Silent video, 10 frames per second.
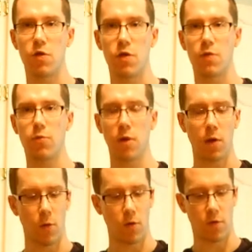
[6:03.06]
which is
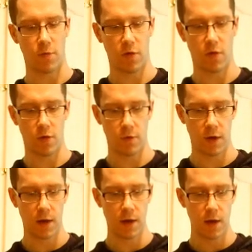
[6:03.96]
3/4 of a
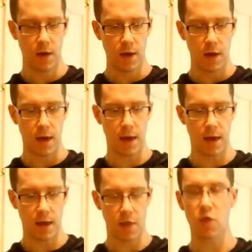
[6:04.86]
serving.
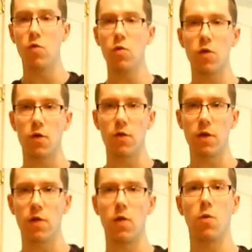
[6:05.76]
And 2
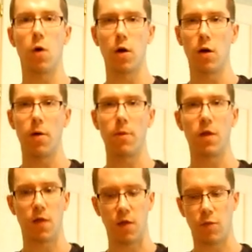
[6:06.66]
servings of the guar gum,
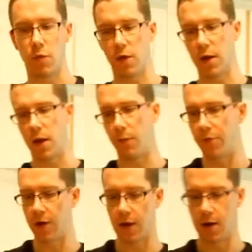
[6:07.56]
because that's really going to help
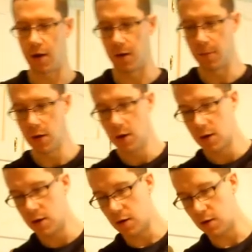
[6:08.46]
thicken it up.
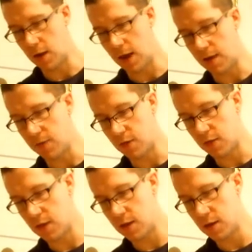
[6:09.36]
Now you're going to add this
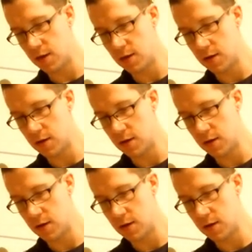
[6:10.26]
in